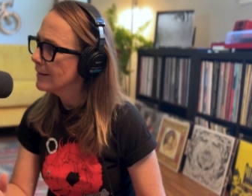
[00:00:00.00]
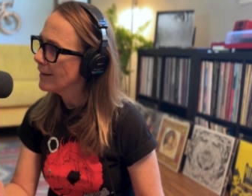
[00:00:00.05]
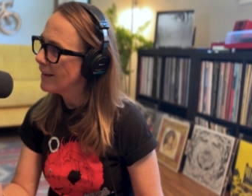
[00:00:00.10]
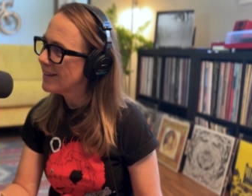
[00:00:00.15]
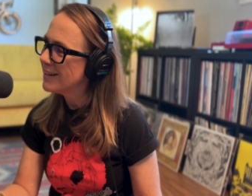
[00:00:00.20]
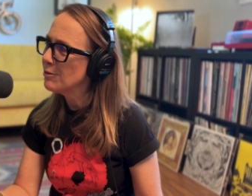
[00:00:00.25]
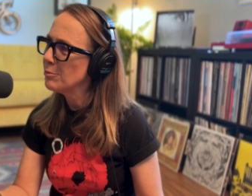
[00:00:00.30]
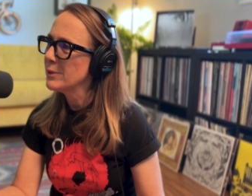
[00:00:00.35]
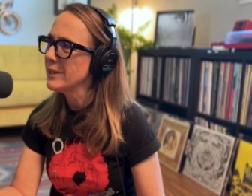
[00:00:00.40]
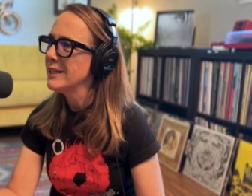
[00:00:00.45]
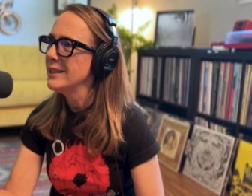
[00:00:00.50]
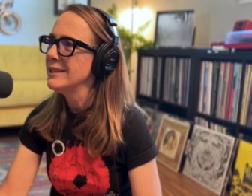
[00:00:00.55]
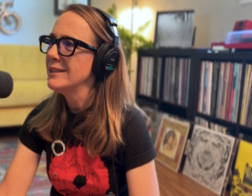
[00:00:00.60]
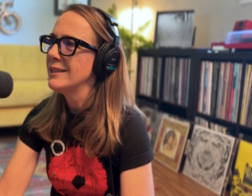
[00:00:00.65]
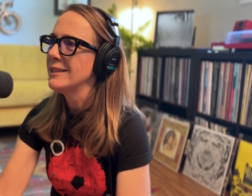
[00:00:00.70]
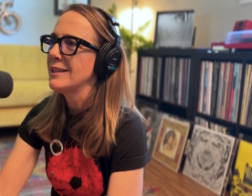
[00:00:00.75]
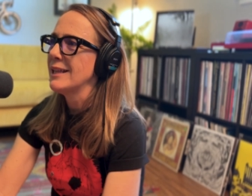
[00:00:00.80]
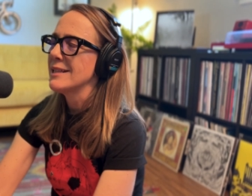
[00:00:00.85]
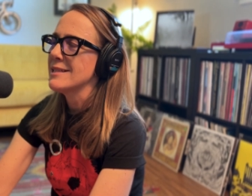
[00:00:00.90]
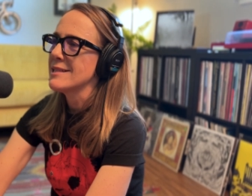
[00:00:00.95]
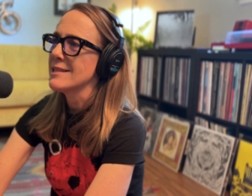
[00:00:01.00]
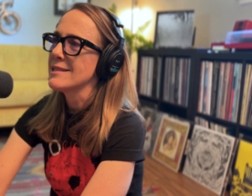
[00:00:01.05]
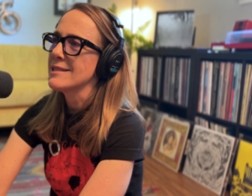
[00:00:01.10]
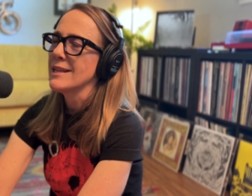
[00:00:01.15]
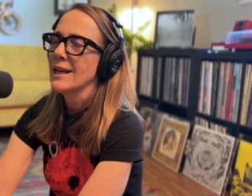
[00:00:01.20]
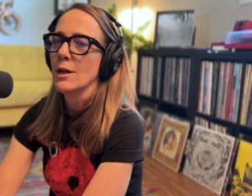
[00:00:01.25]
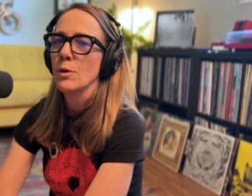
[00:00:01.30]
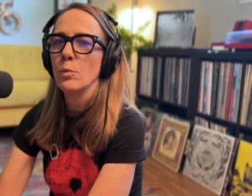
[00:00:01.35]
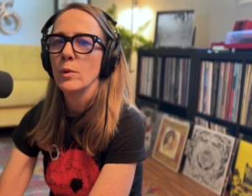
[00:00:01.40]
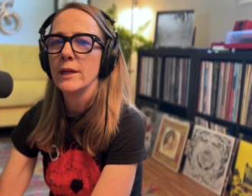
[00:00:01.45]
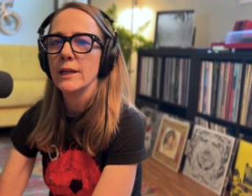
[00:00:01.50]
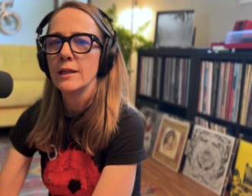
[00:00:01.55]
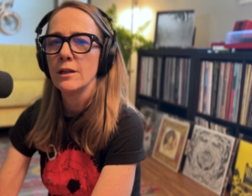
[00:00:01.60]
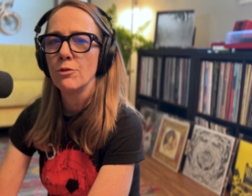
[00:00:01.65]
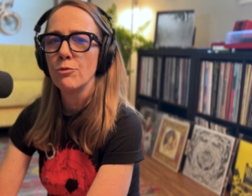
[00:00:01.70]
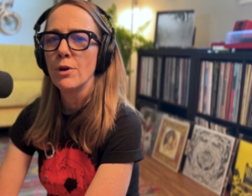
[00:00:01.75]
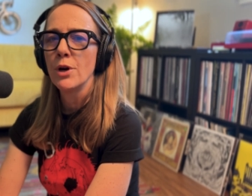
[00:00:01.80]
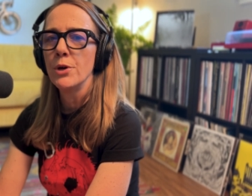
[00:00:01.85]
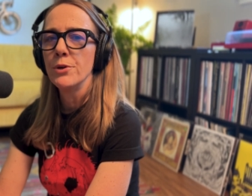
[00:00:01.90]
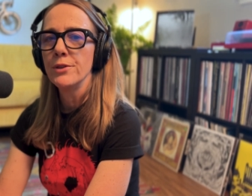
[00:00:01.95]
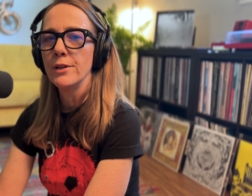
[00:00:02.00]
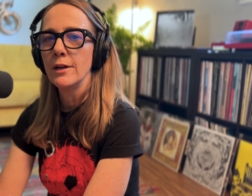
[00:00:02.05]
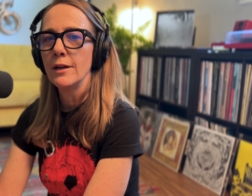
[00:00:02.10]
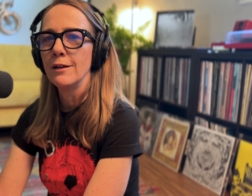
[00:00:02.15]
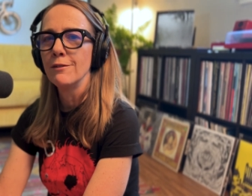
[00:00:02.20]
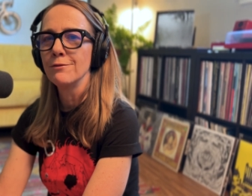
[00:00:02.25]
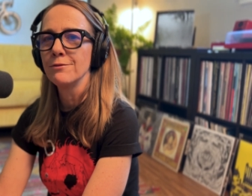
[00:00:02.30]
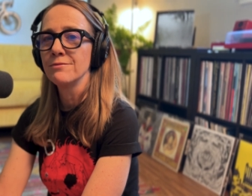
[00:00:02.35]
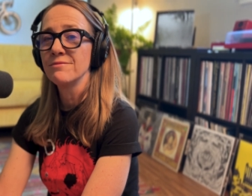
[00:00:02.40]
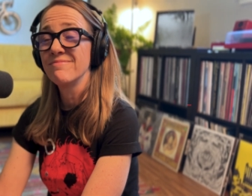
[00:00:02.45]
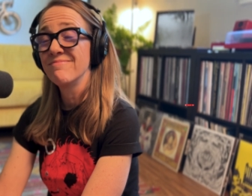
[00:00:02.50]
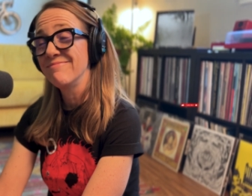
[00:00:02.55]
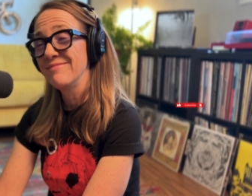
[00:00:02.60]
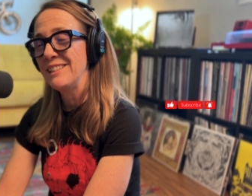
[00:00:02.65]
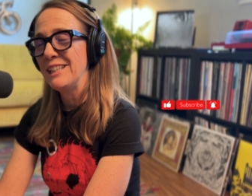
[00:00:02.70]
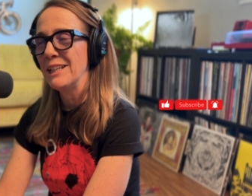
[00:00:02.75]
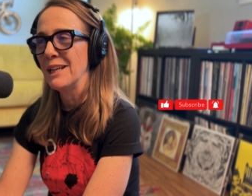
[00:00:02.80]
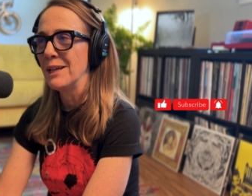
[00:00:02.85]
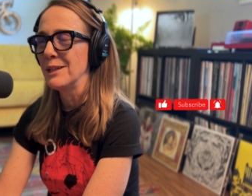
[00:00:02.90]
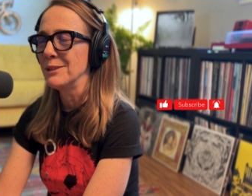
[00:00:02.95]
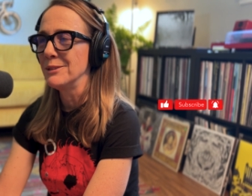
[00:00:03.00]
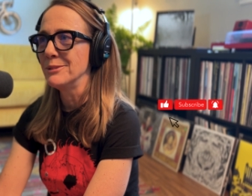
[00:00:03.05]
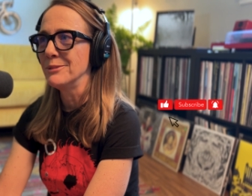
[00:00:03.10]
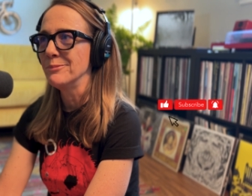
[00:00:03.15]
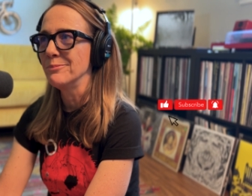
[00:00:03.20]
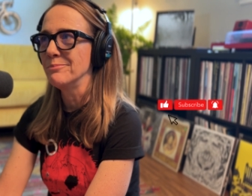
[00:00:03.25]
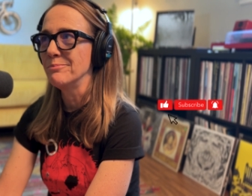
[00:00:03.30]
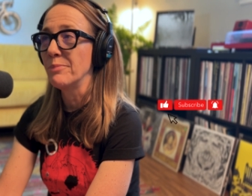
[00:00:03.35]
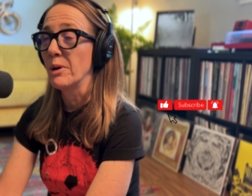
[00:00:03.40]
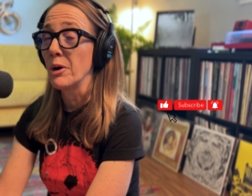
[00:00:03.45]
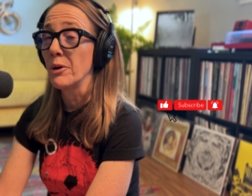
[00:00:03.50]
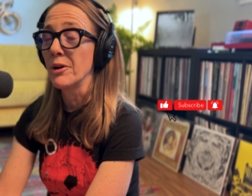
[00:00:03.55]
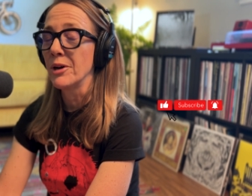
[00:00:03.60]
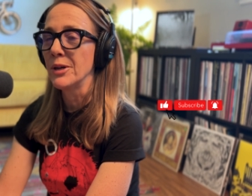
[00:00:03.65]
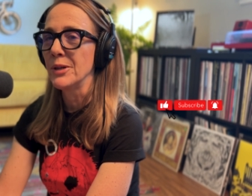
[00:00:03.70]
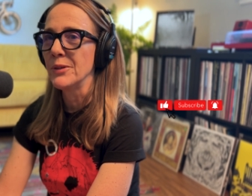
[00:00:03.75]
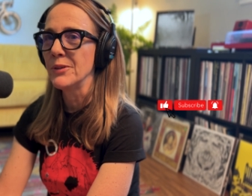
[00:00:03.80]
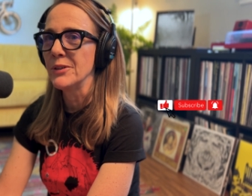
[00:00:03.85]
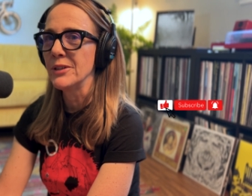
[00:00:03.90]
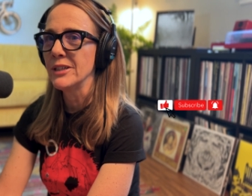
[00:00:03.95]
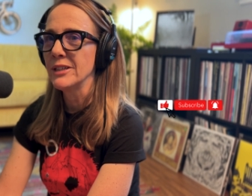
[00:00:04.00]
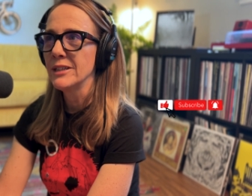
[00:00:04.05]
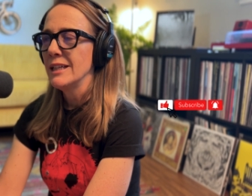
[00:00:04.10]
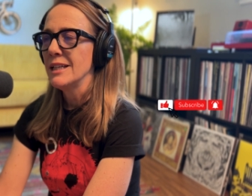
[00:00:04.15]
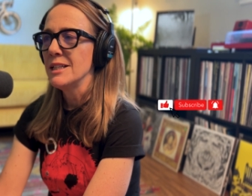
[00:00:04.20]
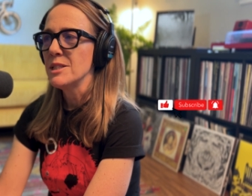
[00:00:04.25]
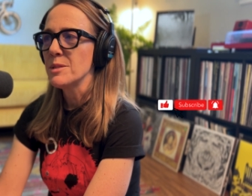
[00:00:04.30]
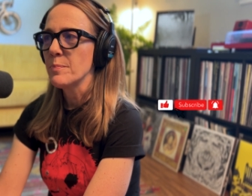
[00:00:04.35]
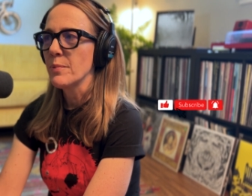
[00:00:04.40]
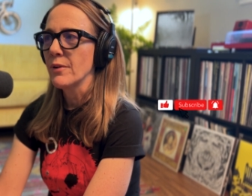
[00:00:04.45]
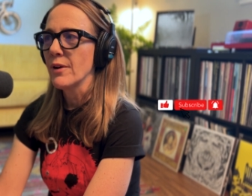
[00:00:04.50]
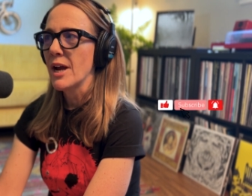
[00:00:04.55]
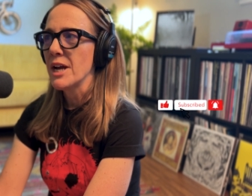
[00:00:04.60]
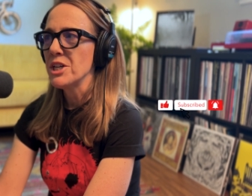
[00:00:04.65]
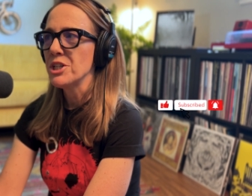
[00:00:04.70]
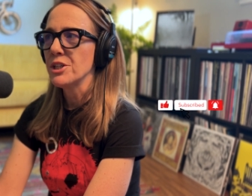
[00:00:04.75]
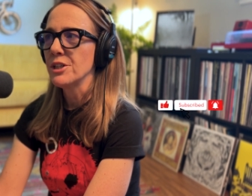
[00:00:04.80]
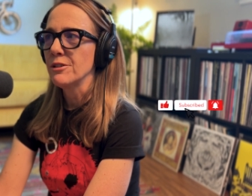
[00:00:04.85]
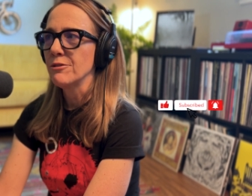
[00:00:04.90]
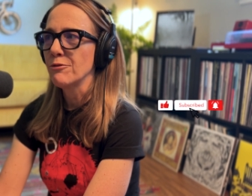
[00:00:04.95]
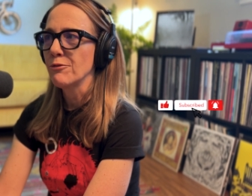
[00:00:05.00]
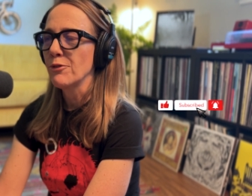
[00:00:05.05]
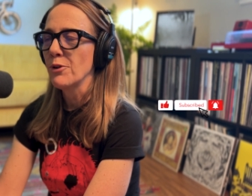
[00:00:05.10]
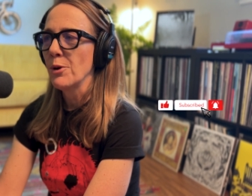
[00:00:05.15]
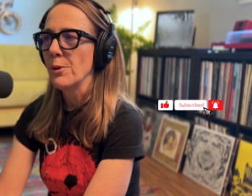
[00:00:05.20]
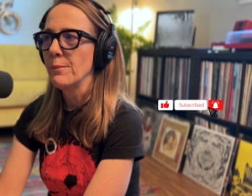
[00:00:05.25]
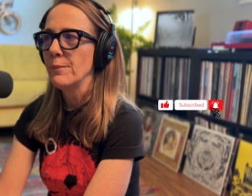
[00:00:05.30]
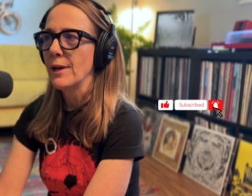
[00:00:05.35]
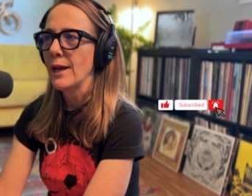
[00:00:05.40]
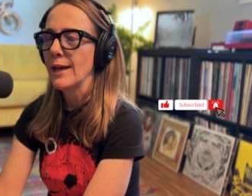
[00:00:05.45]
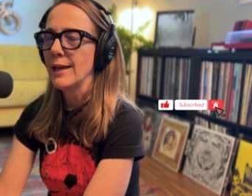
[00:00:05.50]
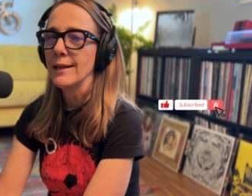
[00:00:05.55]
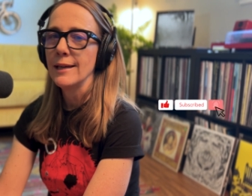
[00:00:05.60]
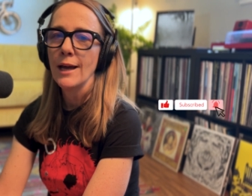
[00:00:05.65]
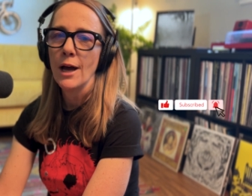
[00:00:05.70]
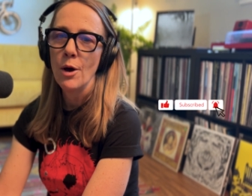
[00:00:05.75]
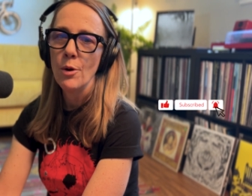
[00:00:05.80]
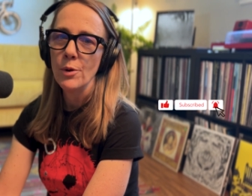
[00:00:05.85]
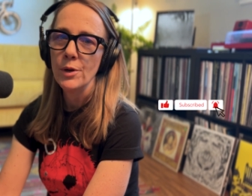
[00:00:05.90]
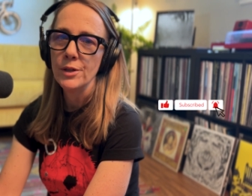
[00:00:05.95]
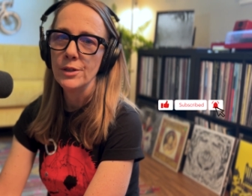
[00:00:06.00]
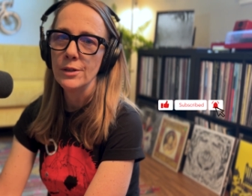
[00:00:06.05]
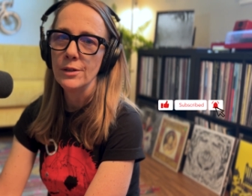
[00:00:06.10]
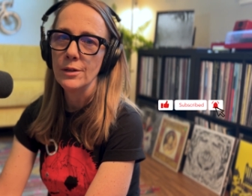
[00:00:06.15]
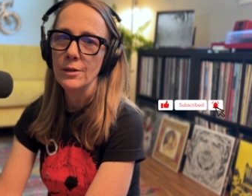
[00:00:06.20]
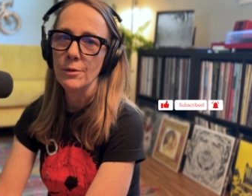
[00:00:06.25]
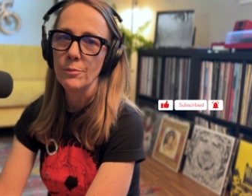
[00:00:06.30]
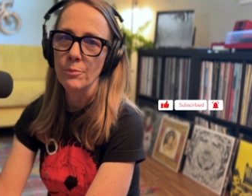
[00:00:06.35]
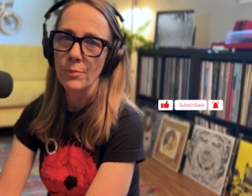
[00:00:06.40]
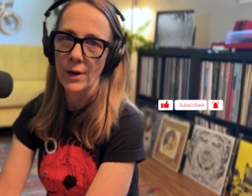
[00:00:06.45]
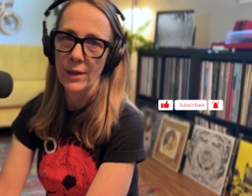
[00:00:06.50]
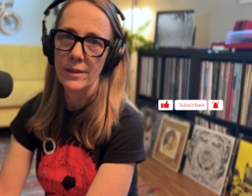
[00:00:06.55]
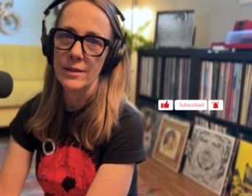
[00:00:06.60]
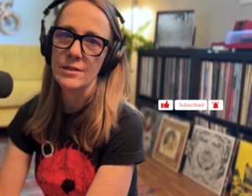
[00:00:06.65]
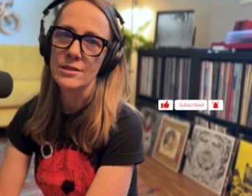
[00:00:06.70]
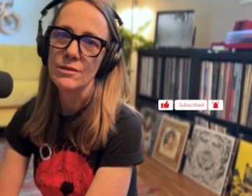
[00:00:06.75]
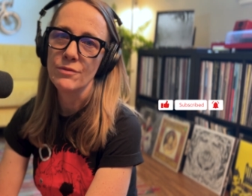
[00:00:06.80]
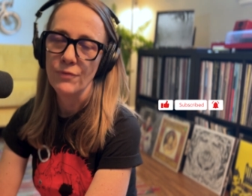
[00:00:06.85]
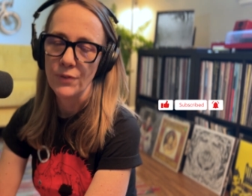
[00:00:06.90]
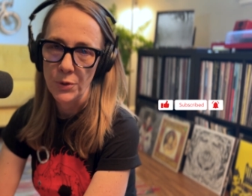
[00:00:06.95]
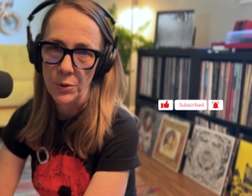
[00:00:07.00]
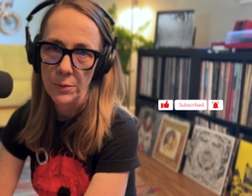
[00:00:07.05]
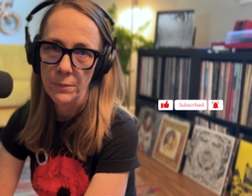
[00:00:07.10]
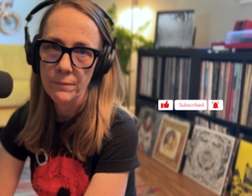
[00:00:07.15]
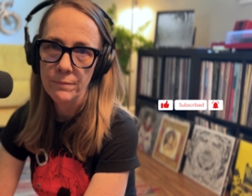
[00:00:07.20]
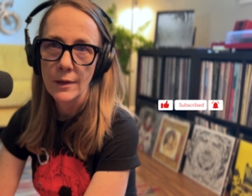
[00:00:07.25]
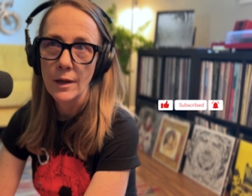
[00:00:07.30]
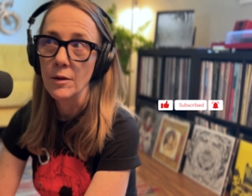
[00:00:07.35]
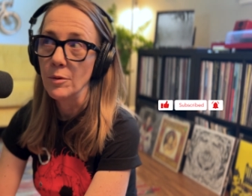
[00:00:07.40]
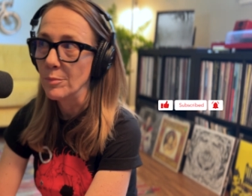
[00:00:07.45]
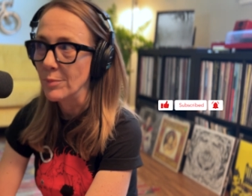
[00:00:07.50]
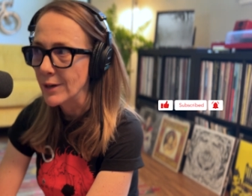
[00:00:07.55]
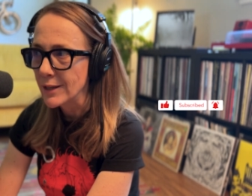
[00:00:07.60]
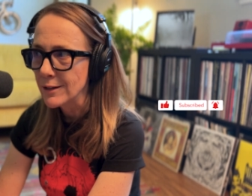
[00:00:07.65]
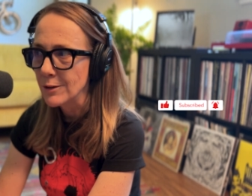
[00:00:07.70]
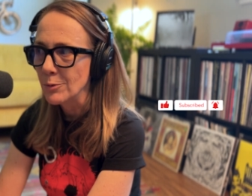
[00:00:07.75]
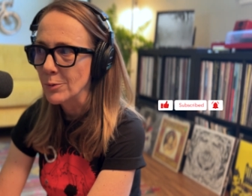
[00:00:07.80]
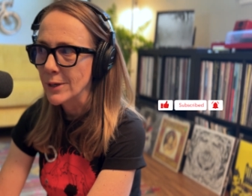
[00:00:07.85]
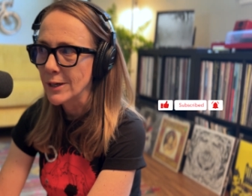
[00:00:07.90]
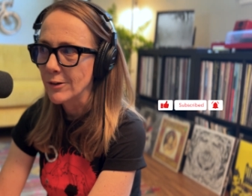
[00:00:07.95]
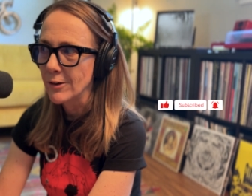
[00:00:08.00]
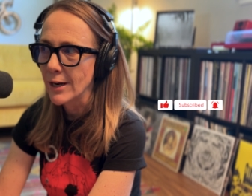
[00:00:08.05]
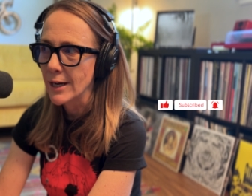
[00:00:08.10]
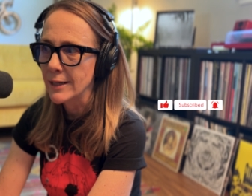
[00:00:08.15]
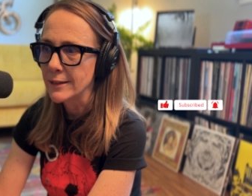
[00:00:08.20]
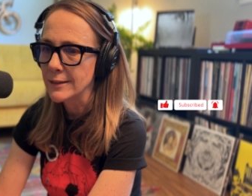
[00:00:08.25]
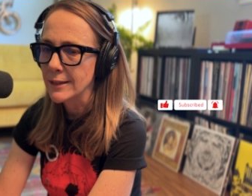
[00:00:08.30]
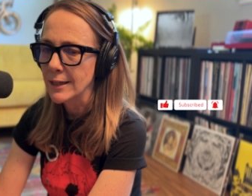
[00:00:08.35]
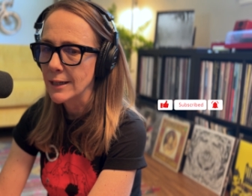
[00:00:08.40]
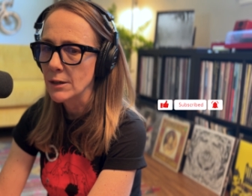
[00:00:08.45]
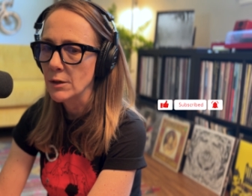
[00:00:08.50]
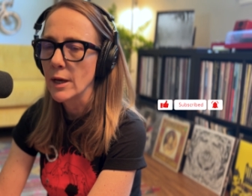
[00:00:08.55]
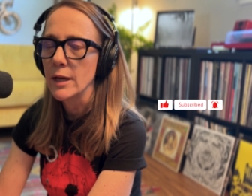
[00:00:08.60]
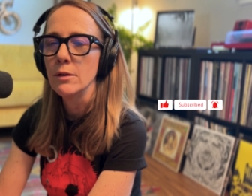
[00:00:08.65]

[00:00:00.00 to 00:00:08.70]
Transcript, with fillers: Kind of weird that that's the second week in a row that I've, borrowed inspiration from a Coen Brothers film, Oh Brother, Where Art Thou?